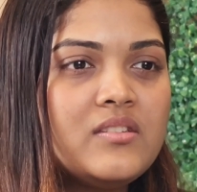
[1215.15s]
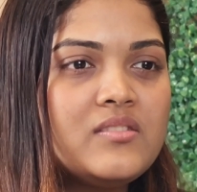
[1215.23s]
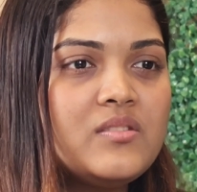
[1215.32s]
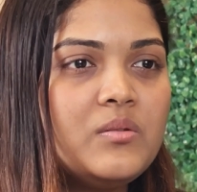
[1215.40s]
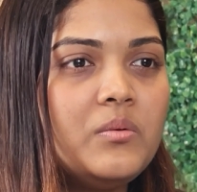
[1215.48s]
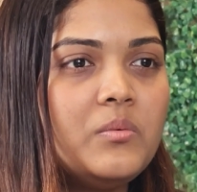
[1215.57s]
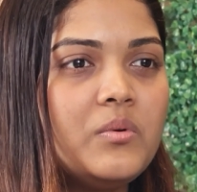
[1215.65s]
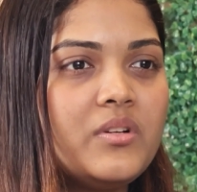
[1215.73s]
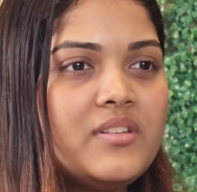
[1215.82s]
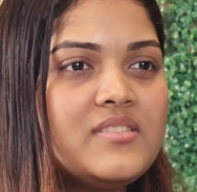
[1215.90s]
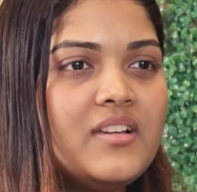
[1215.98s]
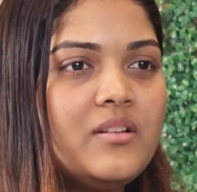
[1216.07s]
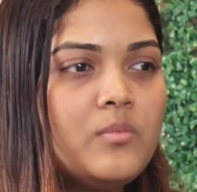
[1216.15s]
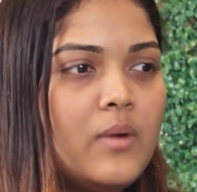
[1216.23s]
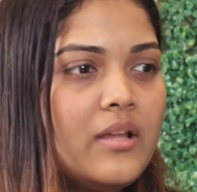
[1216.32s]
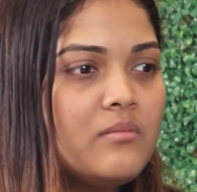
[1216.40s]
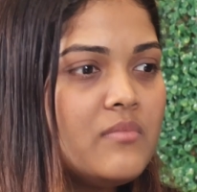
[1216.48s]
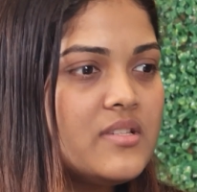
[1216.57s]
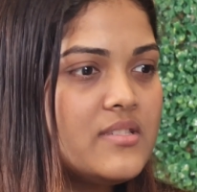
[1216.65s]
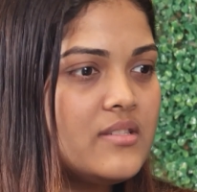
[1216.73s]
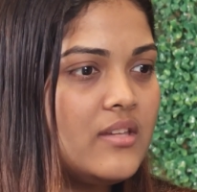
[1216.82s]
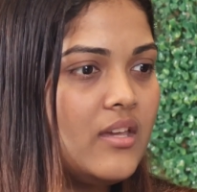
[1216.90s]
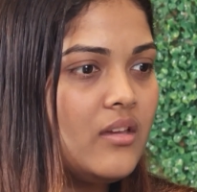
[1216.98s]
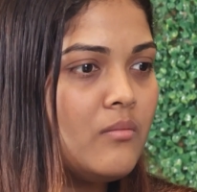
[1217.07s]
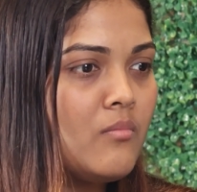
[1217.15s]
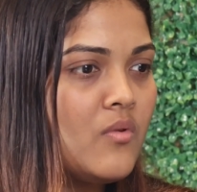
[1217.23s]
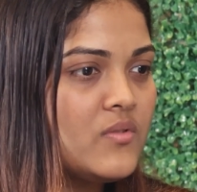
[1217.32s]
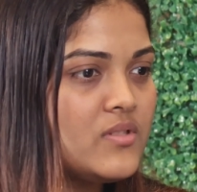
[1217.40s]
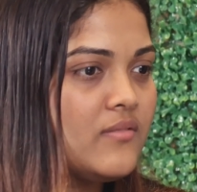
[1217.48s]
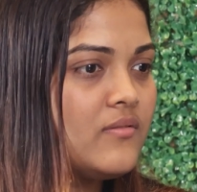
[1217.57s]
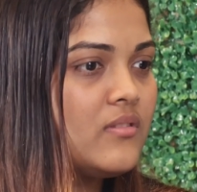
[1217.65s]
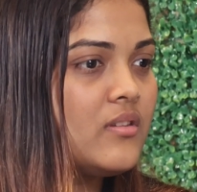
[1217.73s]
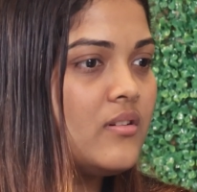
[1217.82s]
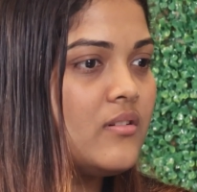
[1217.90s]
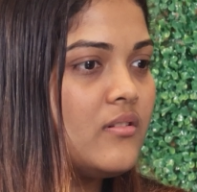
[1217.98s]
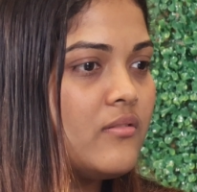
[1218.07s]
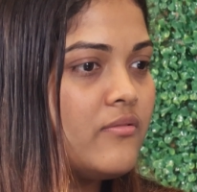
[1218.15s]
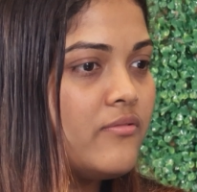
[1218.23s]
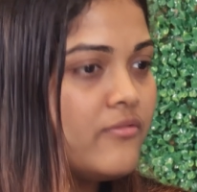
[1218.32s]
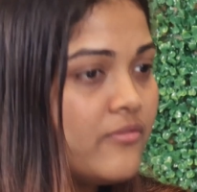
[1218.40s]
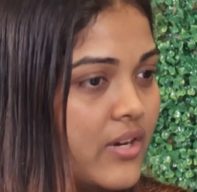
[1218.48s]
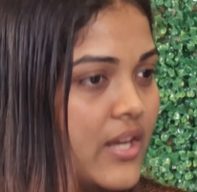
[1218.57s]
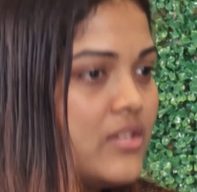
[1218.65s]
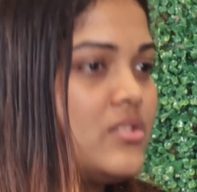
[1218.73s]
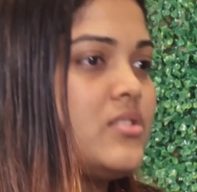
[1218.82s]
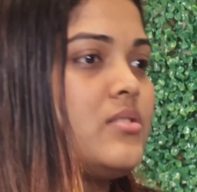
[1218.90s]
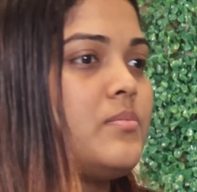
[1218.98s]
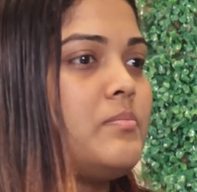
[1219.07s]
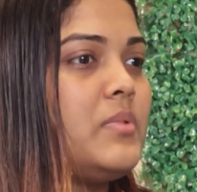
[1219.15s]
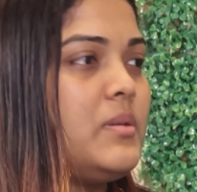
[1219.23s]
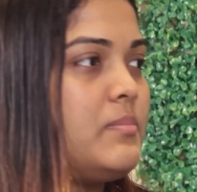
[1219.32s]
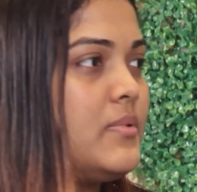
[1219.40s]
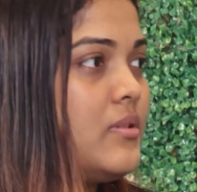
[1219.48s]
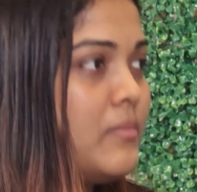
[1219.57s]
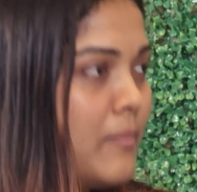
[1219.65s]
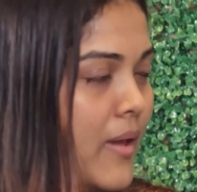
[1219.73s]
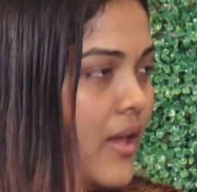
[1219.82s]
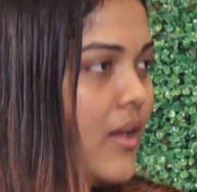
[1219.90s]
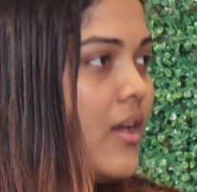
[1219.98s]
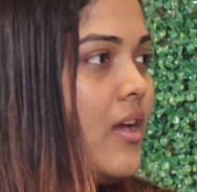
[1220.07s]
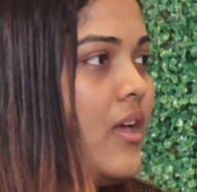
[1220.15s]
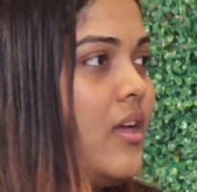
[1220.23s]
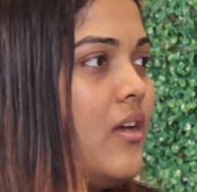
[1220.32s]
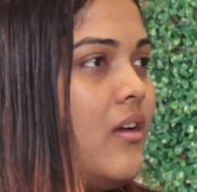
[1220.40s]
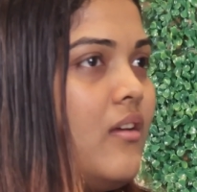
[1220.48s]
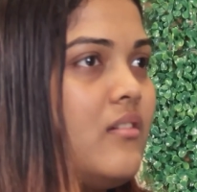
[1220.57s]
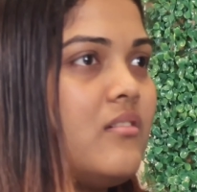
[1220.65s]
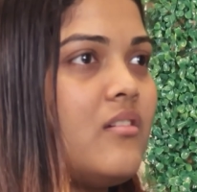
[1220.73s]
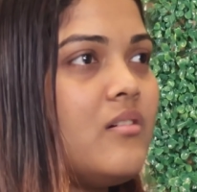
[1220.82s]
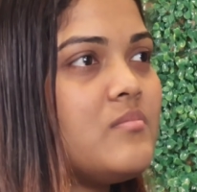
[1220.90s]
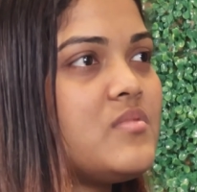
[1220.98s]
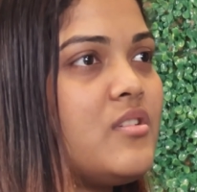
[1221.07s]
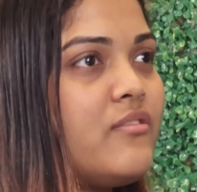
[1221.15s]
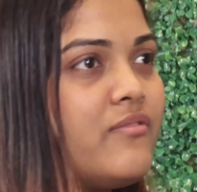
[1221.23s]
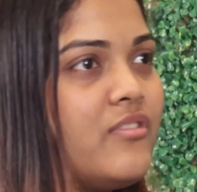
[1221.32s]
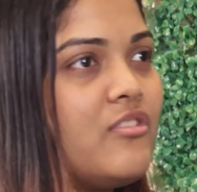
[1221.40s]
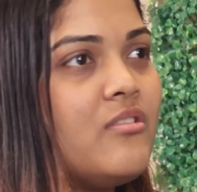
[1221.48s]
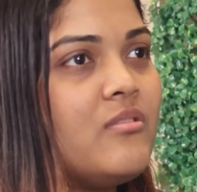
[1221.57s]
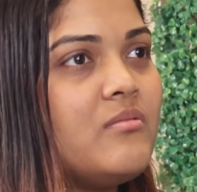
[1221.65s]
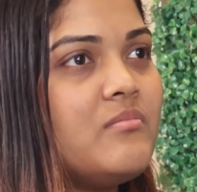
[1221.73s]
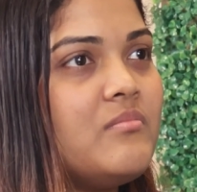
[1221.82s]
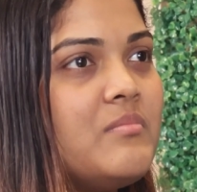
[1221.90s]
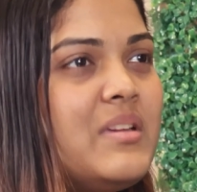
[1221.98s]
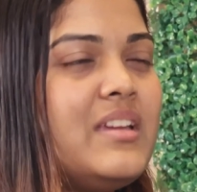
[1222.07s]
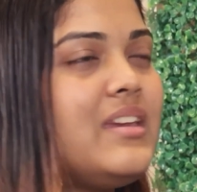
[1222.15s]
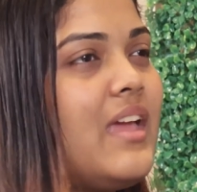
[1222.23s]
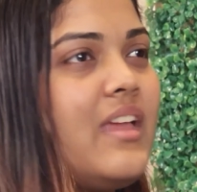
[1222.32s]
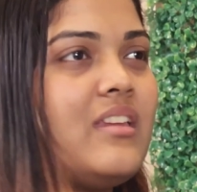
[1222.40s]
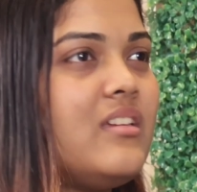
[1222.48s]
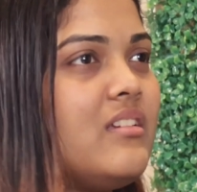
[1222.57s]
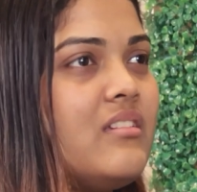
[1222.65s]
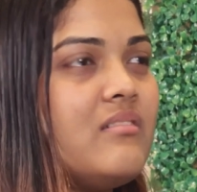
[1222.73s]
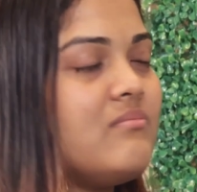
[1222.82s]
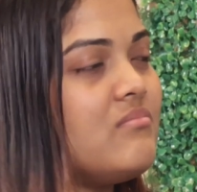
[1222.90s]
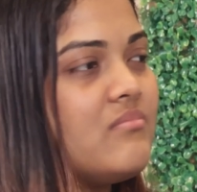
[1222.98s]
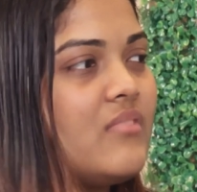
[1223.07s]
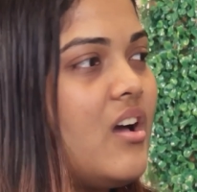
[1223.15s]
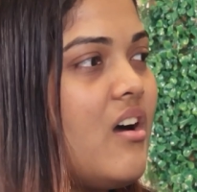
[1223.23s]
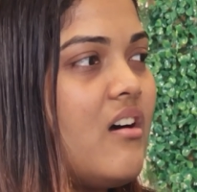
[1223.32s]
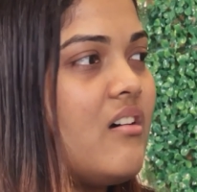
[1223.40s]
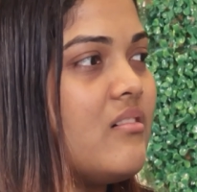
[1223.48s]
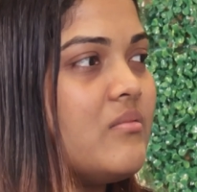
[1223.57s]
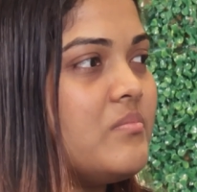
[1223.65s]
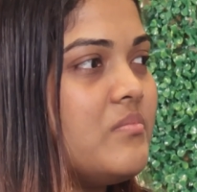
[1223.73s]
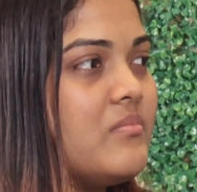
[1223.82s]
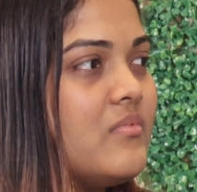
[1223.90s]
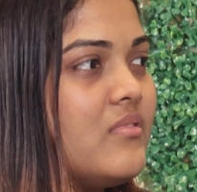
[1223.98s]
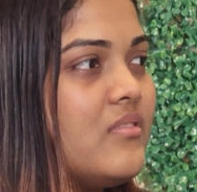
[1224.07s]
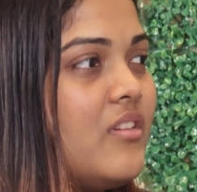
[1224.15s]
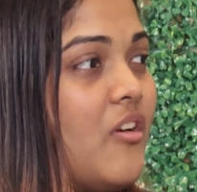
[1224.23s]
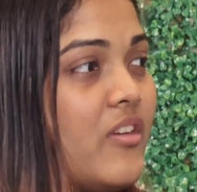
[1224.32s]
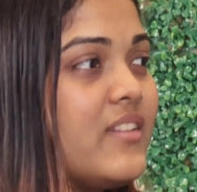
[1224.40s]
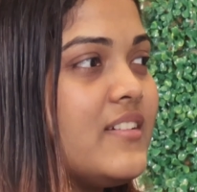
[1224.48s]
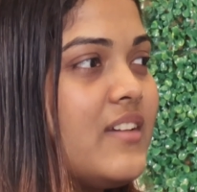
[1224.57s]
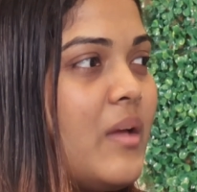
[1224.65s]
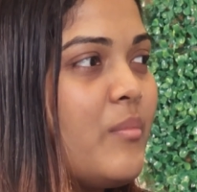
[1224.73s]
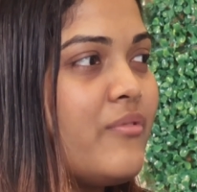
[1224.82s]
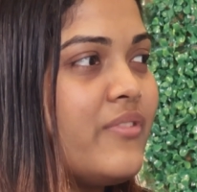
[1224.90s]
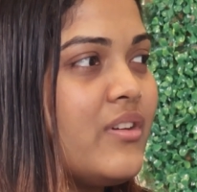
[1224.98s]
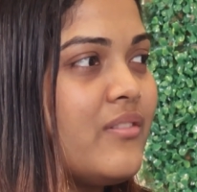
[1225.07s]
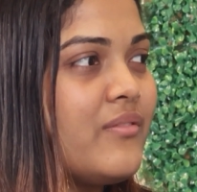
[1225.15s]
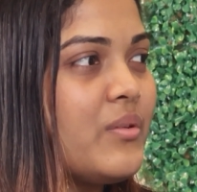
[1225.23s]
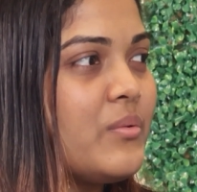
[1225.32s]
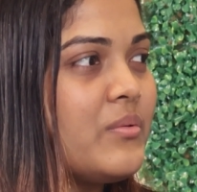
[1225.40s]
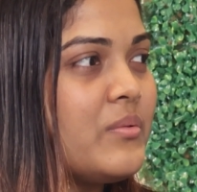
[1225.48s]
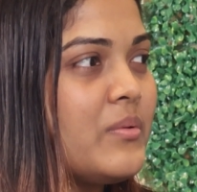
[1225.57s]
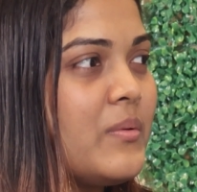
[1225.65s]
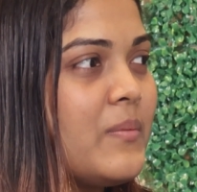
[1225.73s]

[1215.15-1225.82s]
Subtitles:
So what is that one mistake most of the fresh people make in terms of be it any during the time of interview?